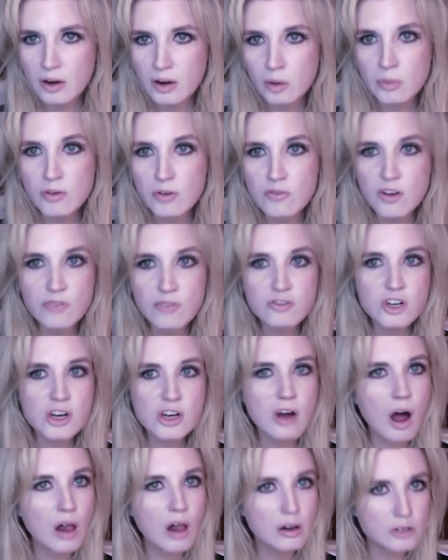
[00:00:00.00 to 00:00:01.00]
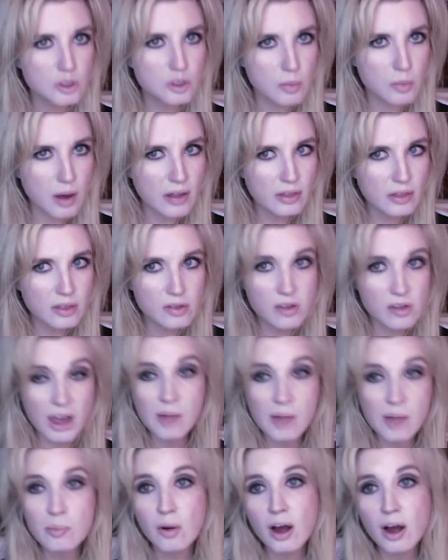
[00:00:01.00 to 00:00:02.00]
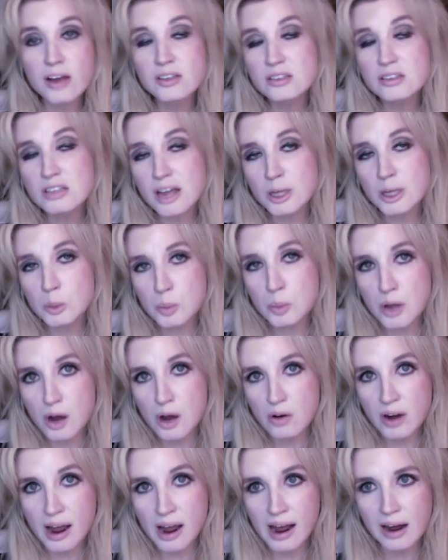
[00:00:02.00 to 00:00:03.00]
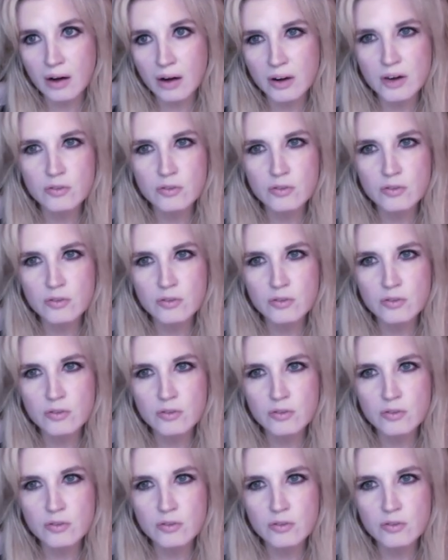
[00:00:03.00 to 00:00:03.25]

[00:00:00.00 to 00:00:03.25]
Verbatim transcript: it'll be $15 a month, the same price as HBO Now.